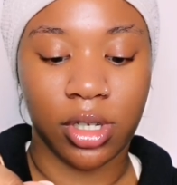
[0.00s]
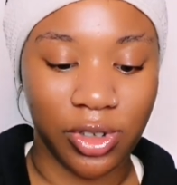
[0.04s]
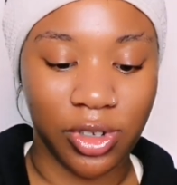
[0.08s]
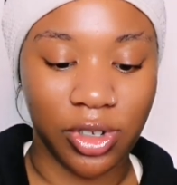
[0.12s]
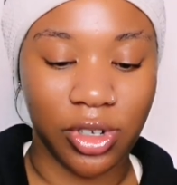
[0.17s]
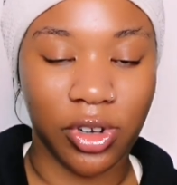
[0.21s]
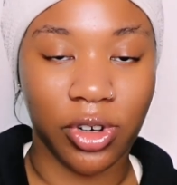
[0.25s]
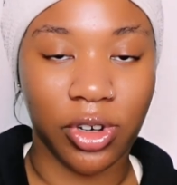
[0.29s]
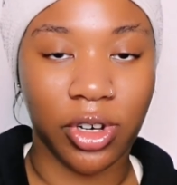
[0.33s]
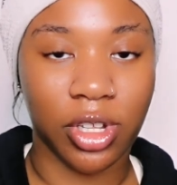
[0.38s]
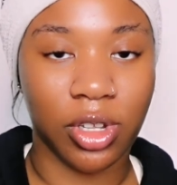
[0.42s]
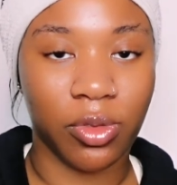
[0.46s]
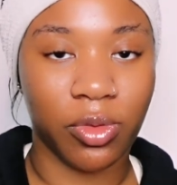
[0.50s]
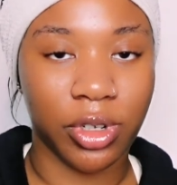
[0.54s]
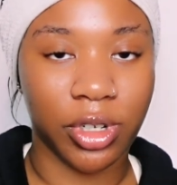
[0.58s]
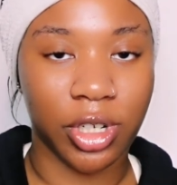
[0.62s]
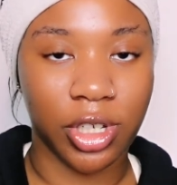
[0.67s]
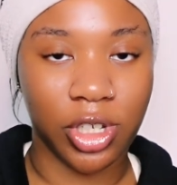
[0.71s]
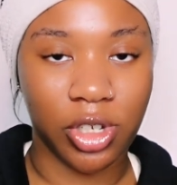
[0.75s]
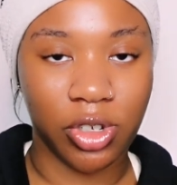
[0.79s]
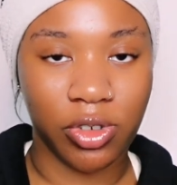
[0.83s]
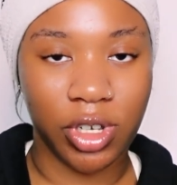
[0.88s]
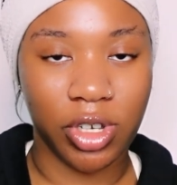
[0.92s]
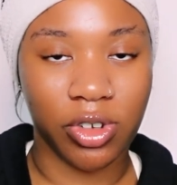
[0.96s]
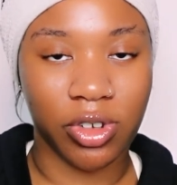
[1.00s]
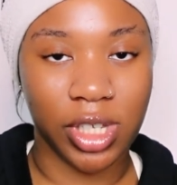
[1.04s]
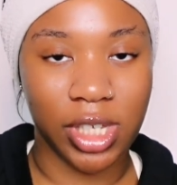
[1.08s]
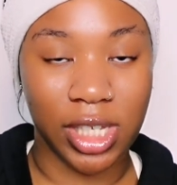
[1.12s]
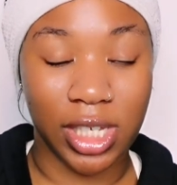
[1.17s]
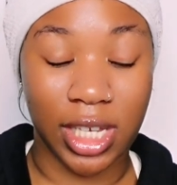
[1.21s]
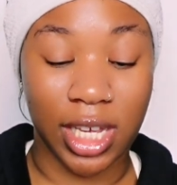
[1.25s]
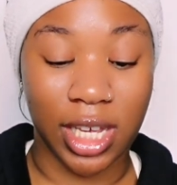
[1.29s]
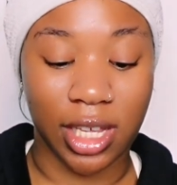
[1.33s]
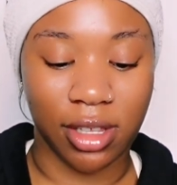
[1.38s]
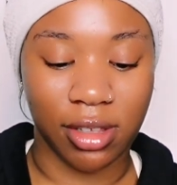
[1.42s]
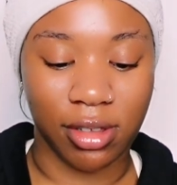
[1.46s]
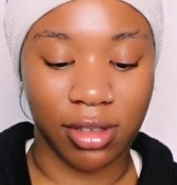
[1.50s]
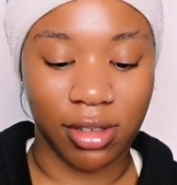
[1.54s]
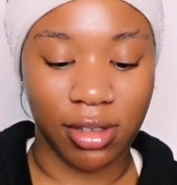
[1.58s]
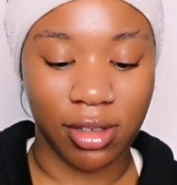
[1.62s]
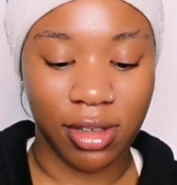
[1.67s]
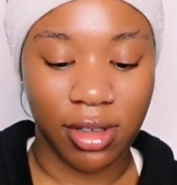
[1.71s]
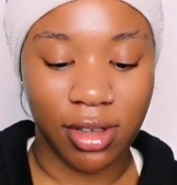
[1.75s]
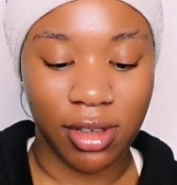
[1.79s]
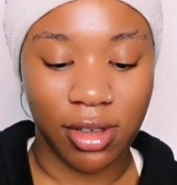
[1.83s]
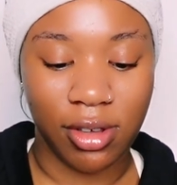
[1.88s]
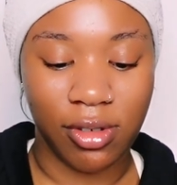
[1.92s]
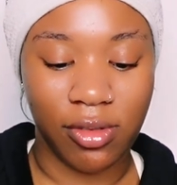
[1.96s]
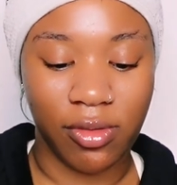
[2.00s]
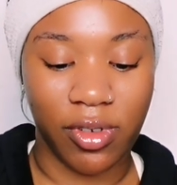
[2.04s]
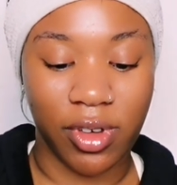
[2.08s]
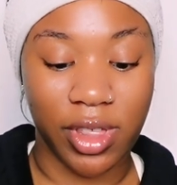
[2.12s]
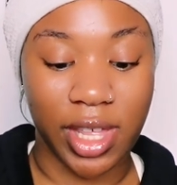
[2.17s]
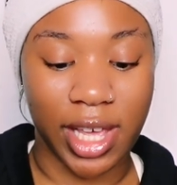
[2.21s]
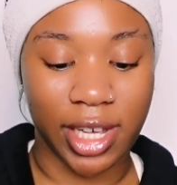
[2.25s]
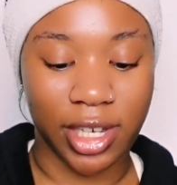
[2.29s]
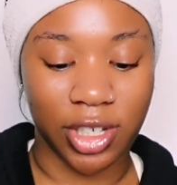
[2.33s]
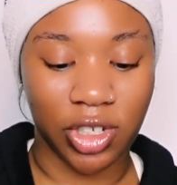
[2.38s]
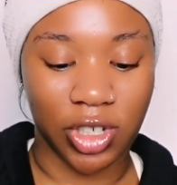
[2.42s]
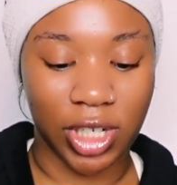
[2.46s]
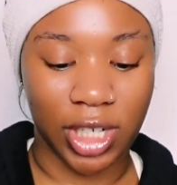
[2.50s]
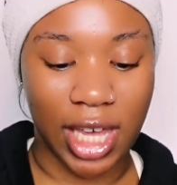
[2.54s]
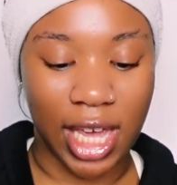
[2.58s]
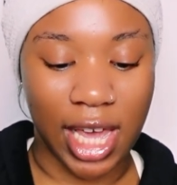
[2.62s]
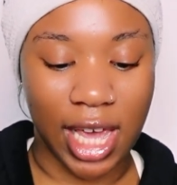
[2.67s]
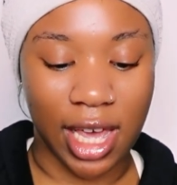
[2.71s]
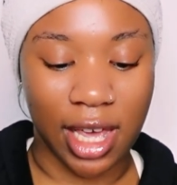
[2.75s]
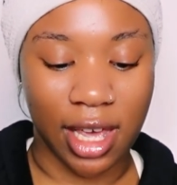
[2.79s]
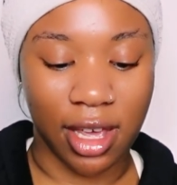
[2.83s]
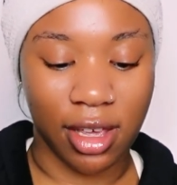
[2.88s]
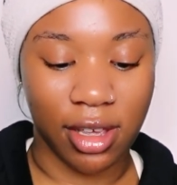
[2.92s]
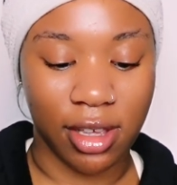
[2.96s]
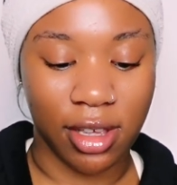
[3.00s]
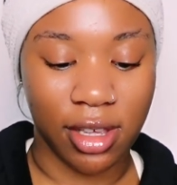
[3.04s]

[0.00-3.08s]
you're gonna want to treat your skin with extra care.